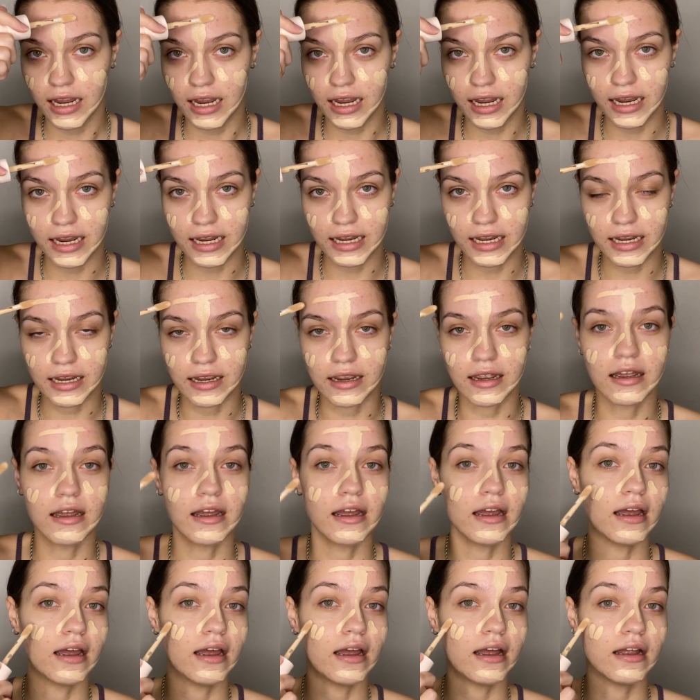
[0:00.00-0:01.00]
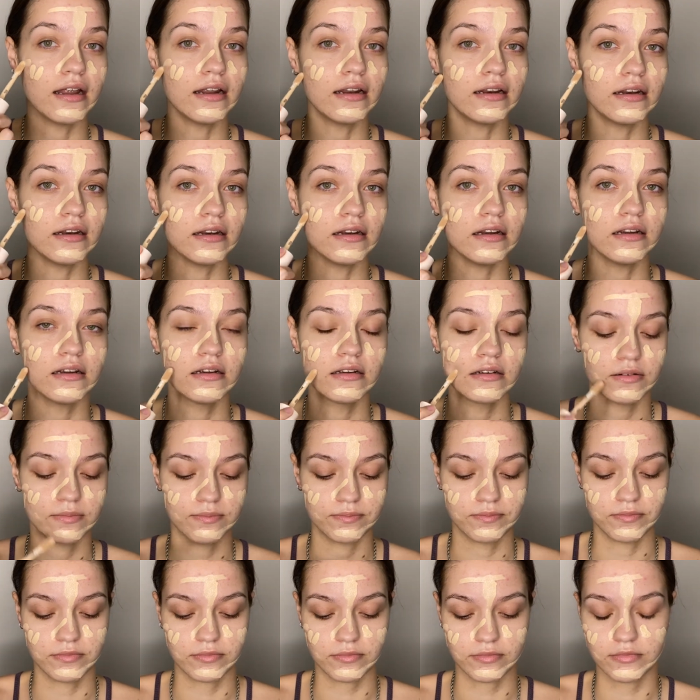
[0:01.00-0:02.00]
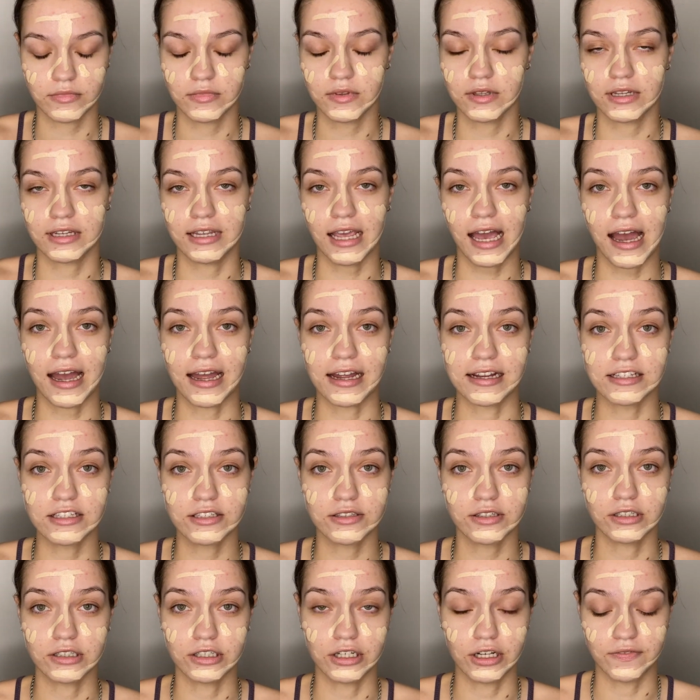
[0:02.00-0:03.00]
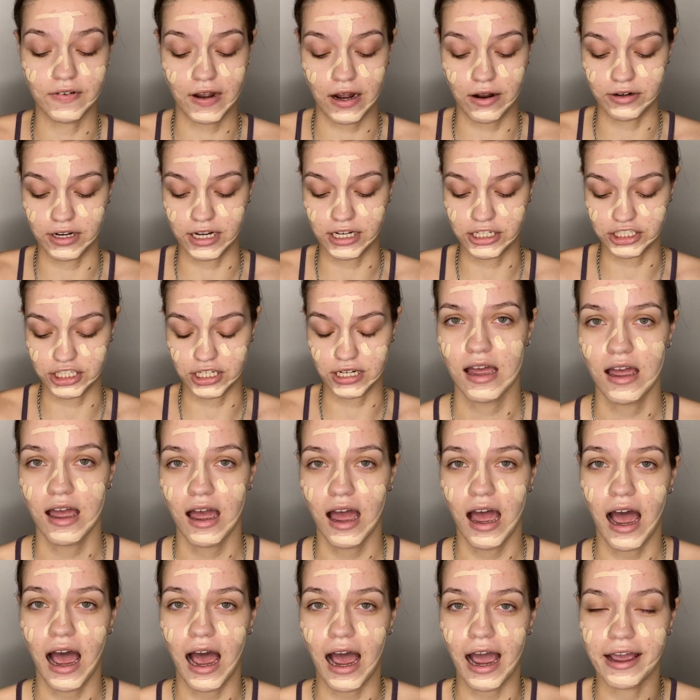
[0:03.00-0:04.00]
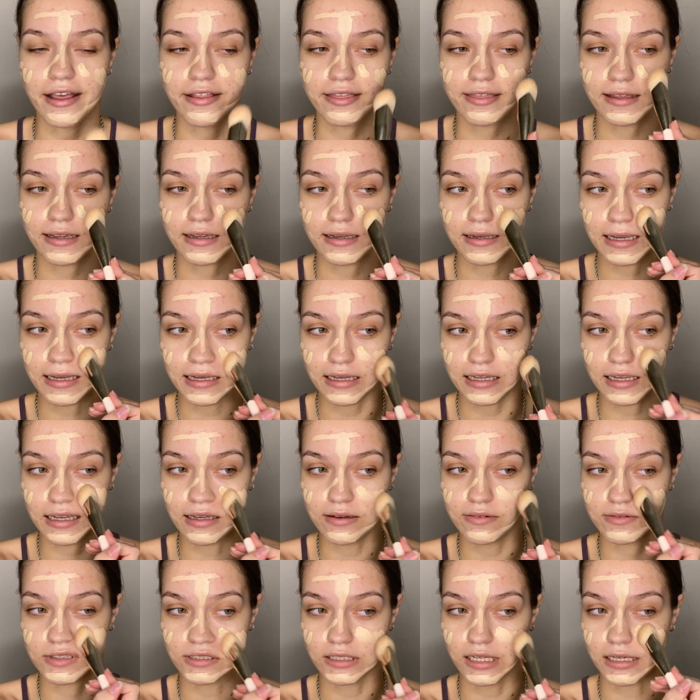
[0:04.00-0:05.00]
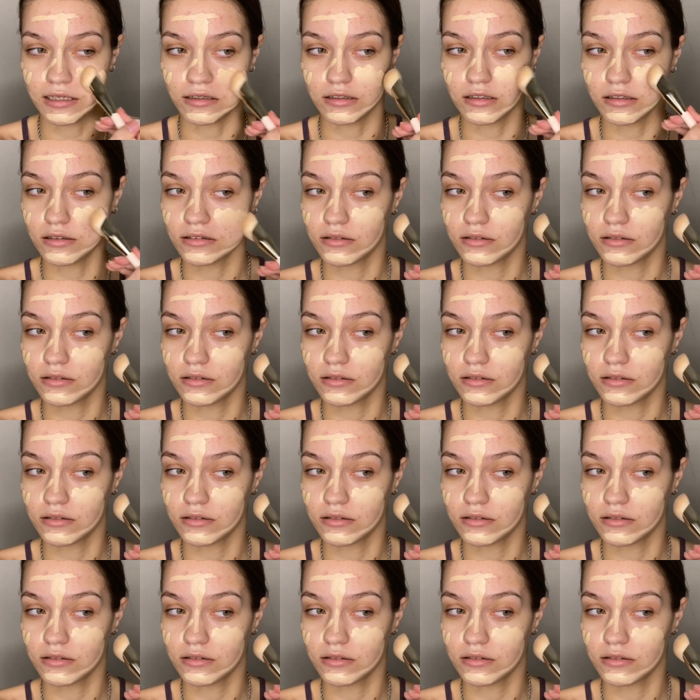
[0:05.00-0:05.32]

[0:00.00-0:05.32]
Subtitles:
and yeah, it's a good foundation. I think it gives like,